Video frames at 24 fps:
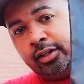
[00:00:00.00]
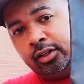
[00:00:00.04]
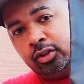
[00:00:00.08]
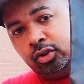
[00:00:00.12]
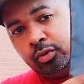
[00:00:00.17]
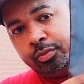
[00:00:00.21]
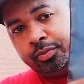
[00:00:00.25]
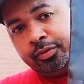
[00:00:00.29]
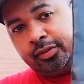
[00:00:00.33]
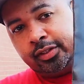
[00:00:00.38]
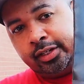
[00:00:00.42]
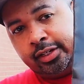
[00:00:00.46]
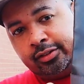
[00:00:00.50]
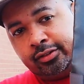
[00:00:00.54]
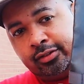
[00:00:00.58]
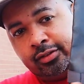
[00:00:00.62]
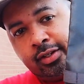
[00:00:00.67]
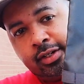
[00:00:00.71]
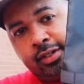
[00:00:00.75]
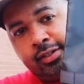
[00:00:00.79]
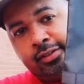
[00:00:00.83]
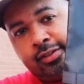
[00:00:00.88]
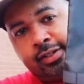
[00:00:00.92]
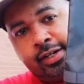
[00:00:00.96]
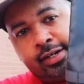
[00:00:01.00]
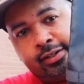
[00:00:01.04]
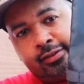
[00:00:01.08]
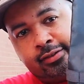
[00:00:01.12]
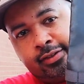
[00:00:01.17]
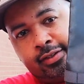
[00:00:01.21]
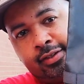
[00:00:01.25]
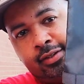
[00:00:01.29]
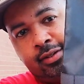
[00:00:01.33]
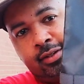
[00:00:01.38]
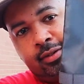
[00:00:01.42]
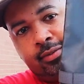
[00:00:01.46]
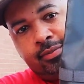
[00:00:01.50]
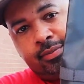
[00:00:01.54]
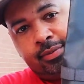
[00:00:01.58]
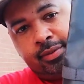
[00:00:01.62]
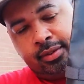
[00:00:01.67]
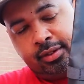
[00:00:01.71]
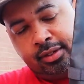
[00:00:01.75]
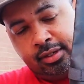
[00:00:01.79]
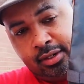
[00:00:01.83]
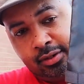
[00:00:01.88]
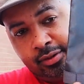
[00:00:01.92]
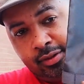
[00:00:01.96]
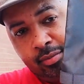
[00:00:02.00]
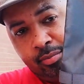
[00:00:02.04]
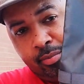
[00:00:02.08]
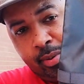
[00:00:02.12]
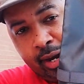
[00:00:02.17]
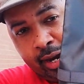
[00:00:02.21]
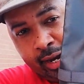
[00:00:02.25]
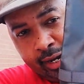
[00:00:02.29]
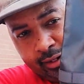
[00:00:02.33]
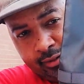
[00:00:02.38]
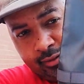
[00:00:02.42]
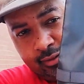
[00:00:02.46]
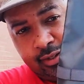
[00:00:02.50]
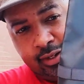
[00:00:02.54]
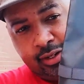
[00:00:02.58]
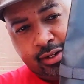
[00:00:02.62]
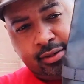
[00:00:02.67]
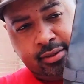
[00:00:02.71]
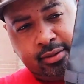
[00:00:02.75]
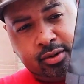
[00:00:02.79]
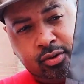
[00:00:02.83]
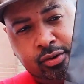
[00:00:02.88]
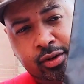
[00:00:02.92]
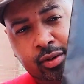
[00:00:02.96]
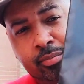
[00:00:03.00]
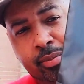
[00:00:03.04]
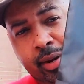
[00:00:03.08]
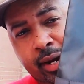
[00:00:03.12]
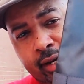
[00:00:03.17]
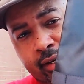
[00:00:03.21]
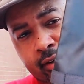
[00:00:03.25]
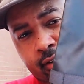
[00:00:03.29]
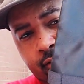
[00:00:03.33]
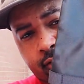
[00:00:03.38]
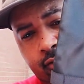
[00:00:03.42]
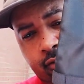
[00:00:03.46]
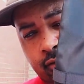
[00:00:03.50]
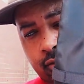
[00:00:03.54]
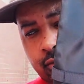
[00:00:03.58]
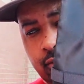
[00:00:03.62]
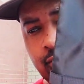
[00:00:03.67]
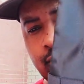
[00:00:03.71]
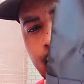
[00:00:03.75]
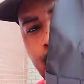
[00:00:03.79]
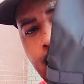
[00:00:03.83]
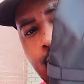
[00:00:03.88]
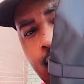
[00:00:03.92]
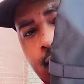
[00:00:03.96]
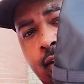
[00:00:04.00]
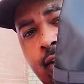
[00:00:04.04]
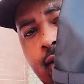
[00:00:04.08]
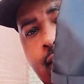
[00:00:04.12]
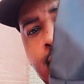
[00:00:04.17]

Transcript: loops that you could attach the, the bags that on the back of the shoes that they